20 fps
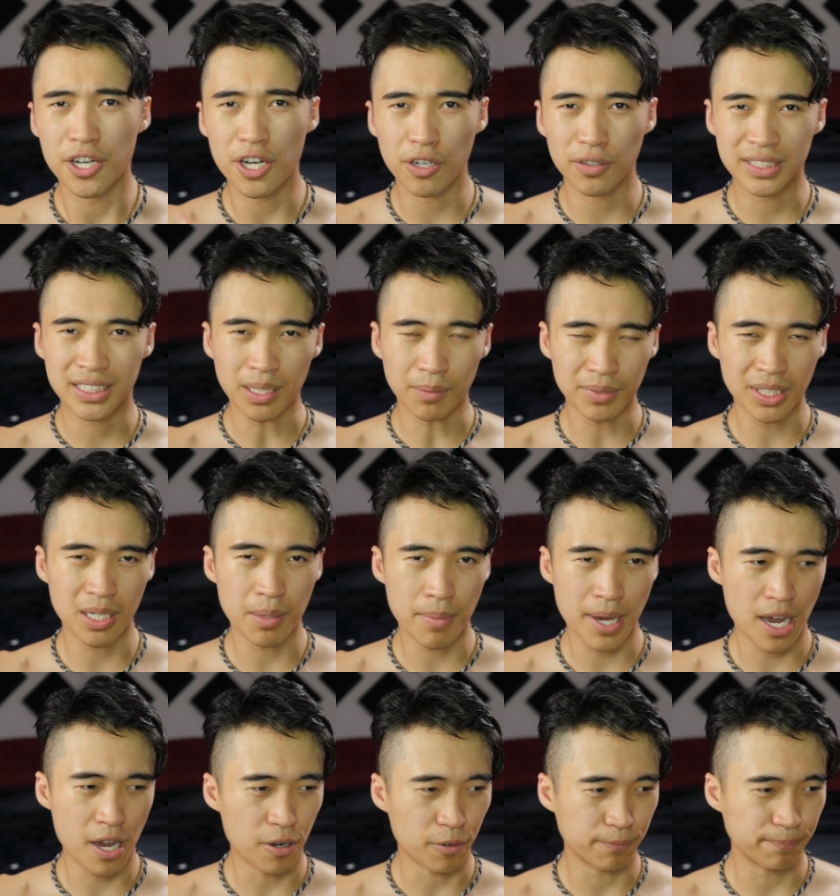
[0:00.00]
know, it's something
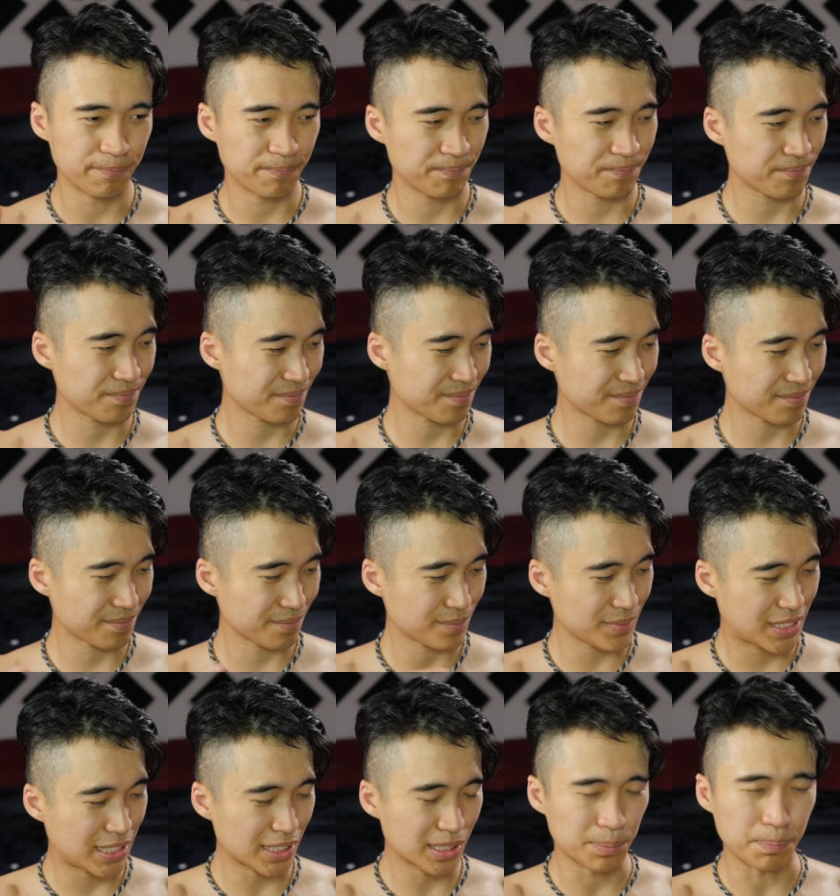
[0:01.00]
about
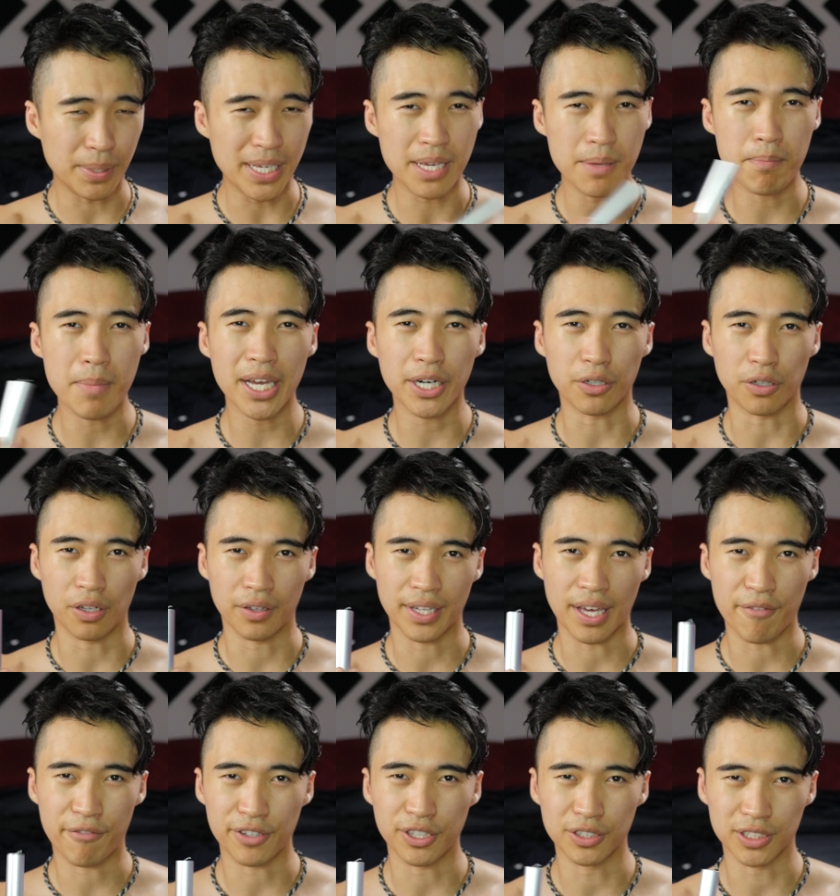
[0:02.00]
just being metal
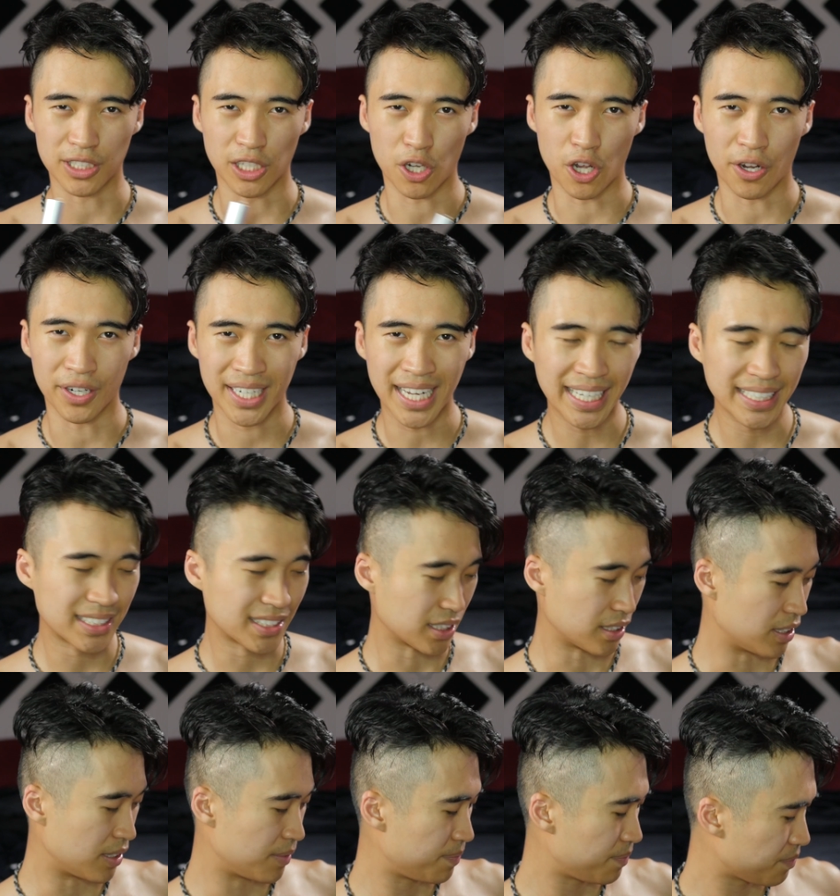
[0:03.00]
that feels a lot
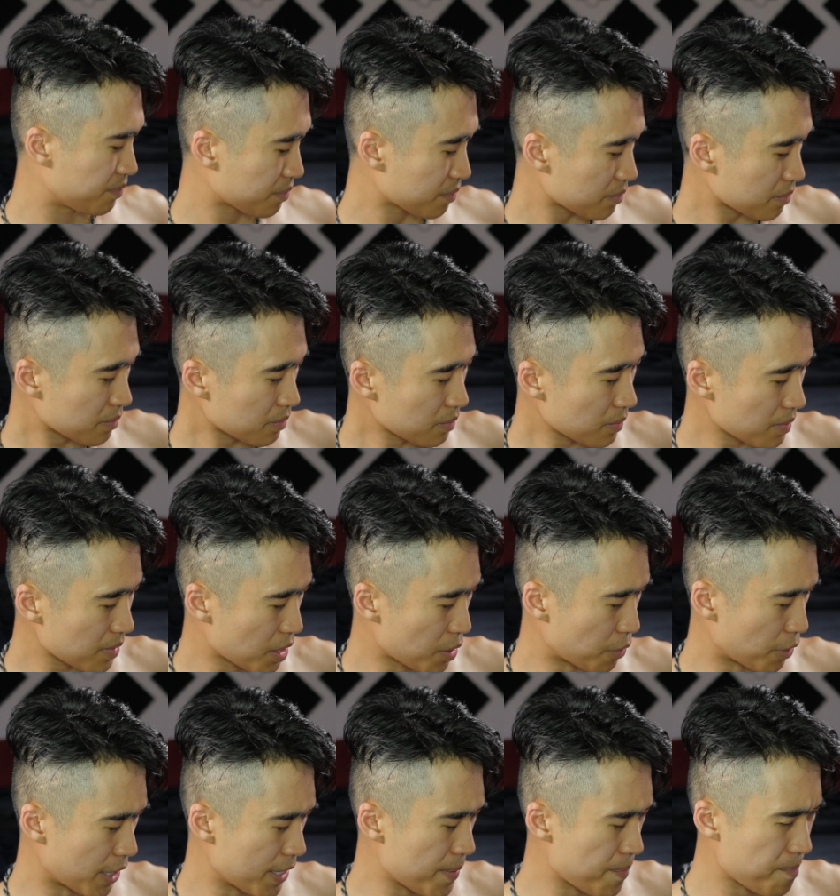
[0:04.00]
nicer,
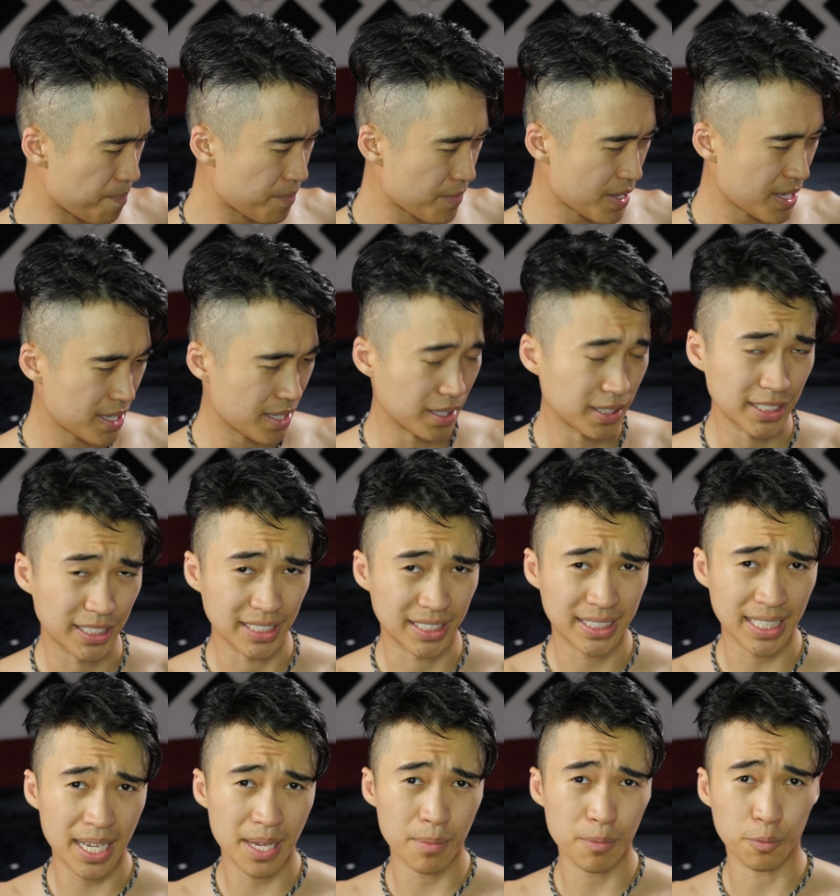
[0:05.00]
right? And it's the
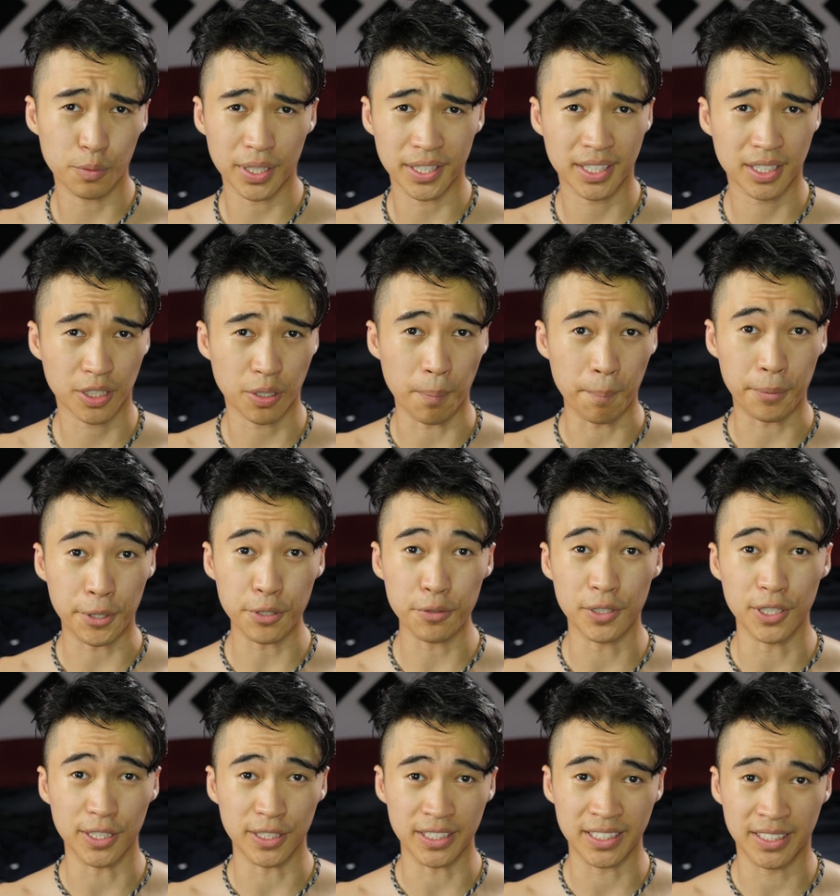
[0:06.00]
same with
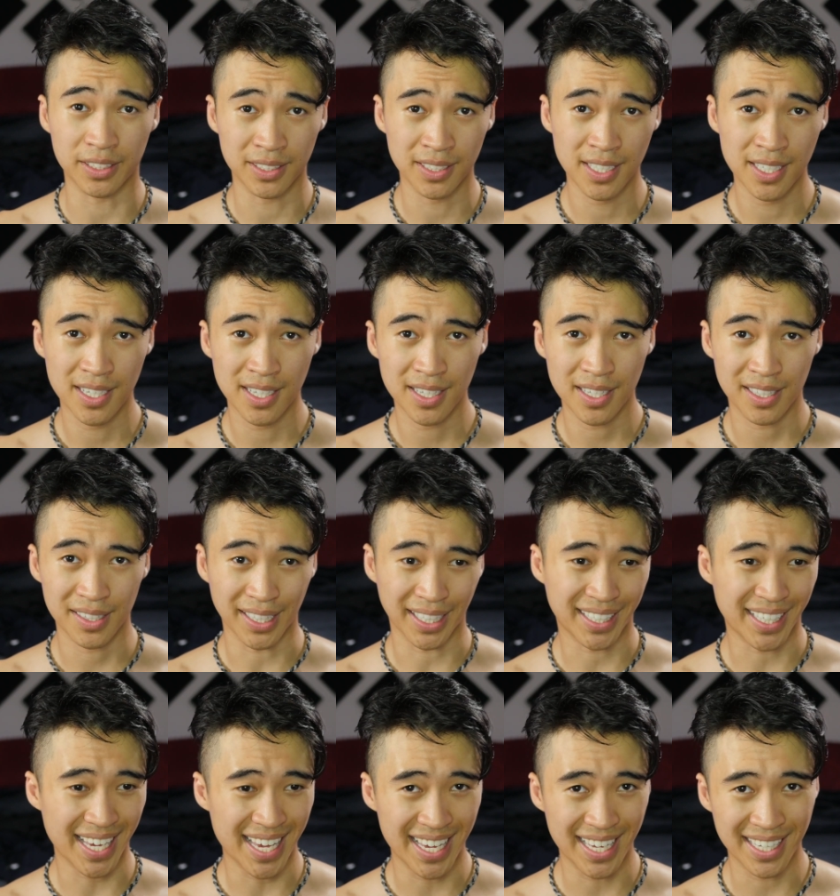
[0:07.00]
computers.
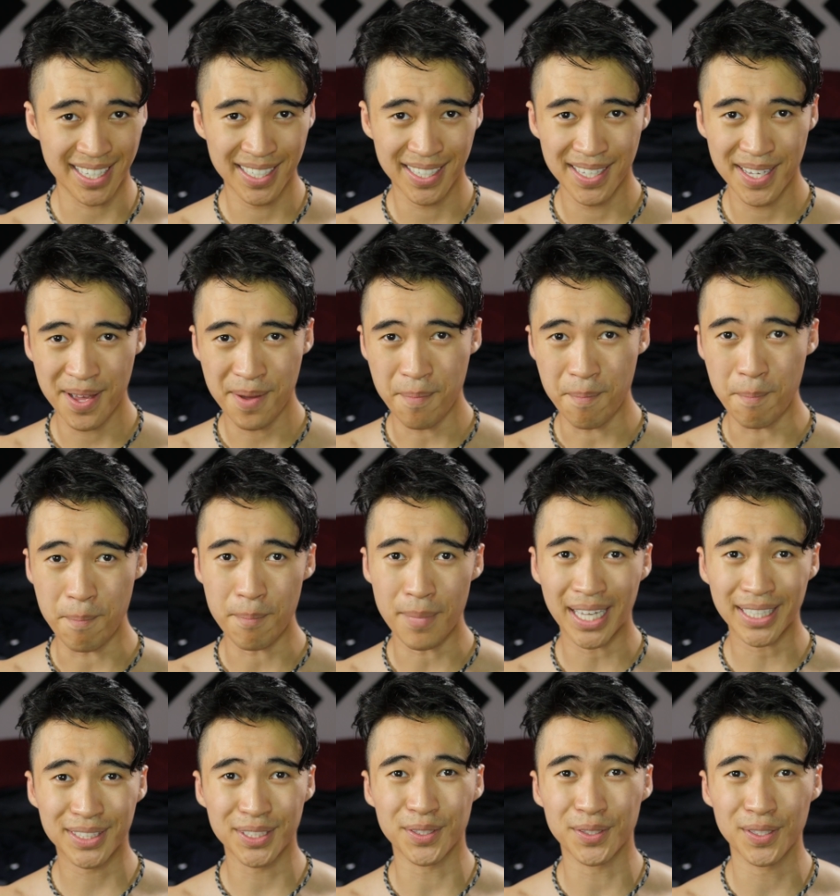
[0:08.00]
Like a
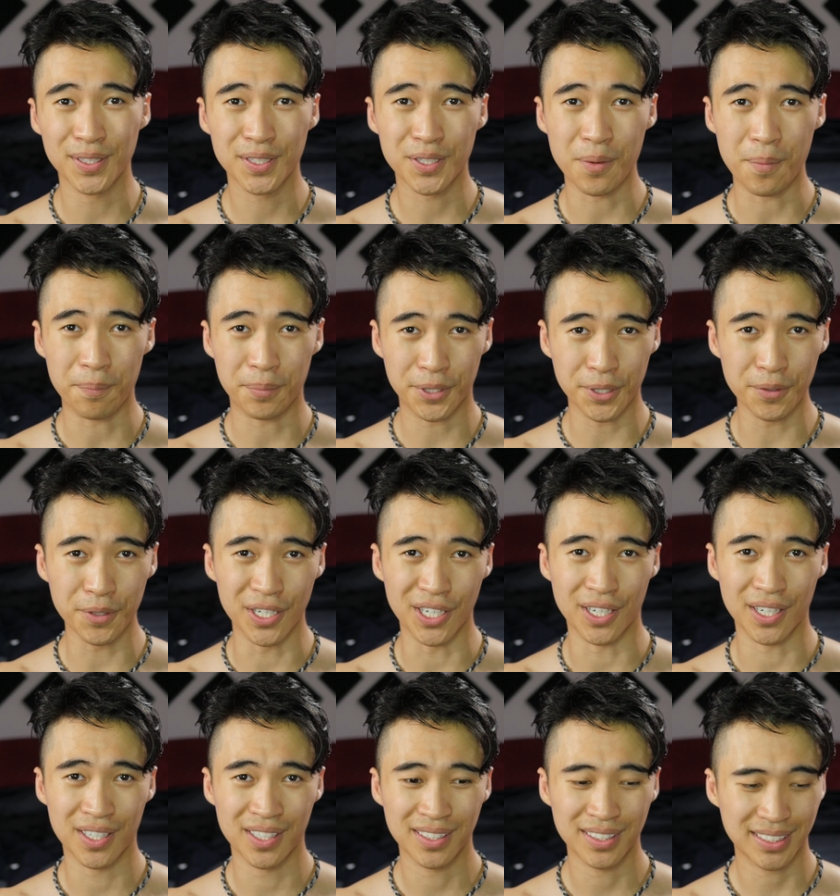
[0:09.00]
metal
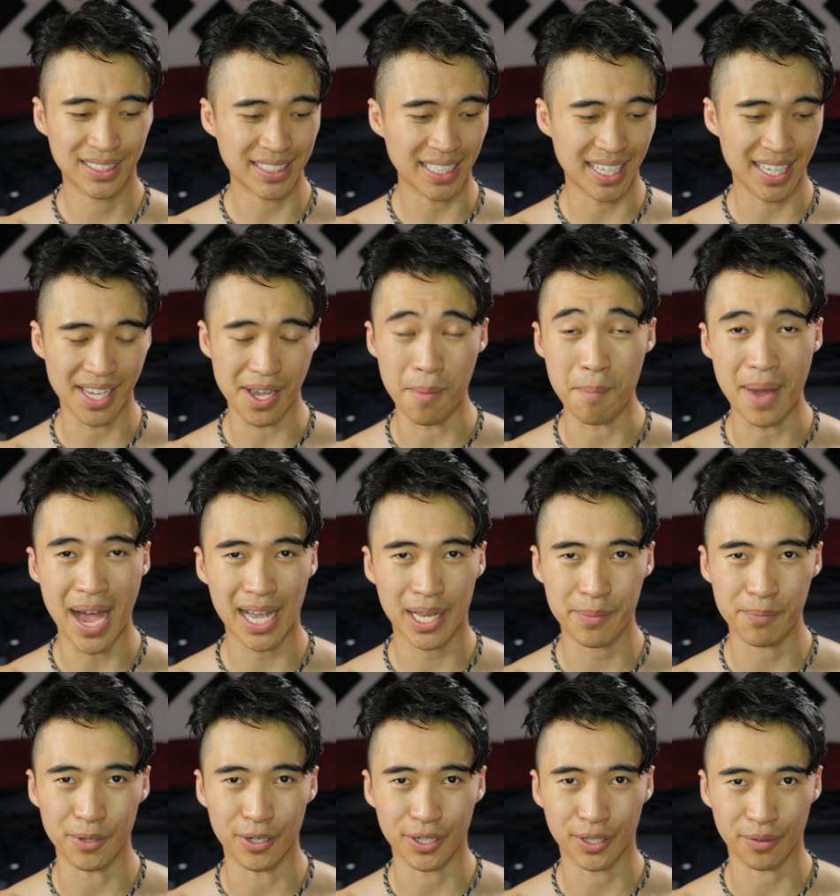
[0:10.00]
computer, say a
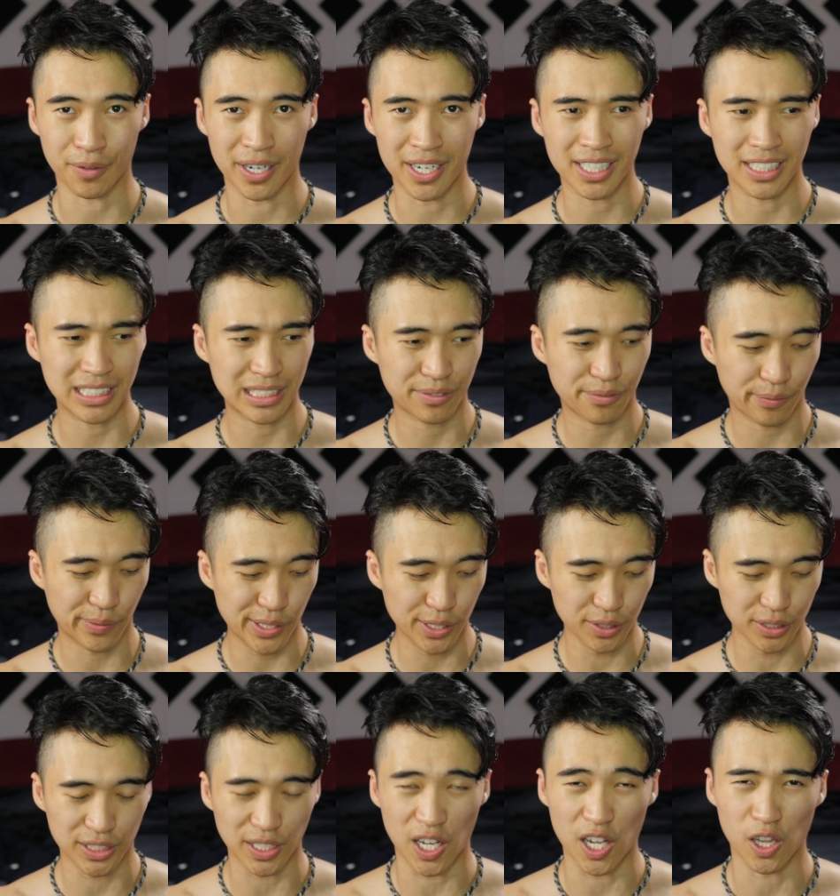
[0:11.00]
MacBook, right, just
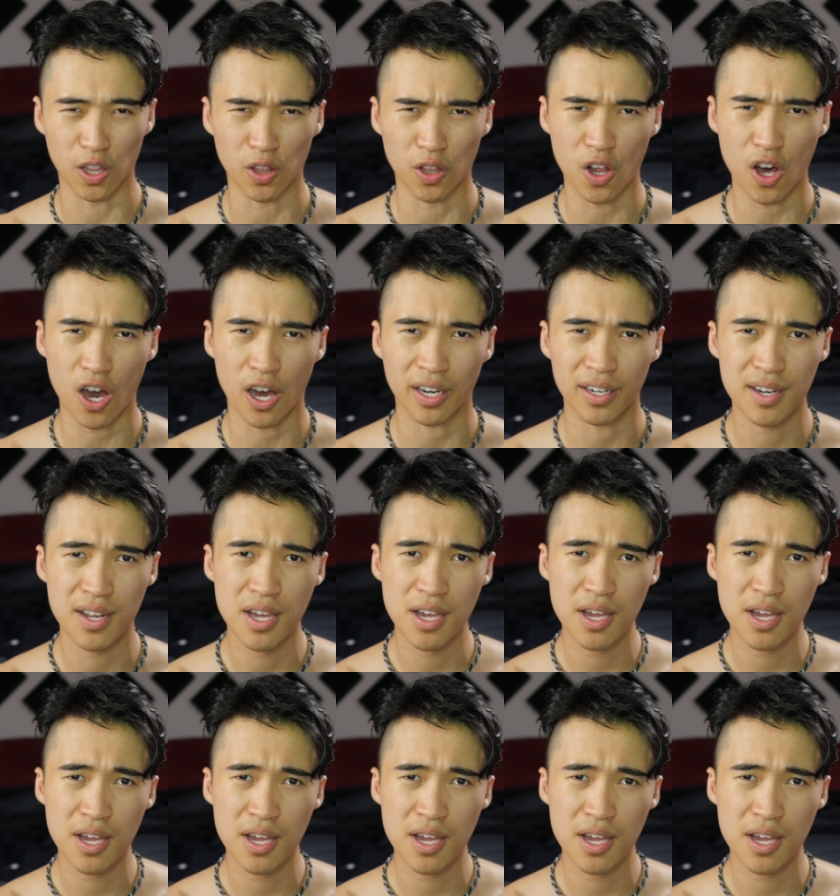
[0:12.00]
feels a lot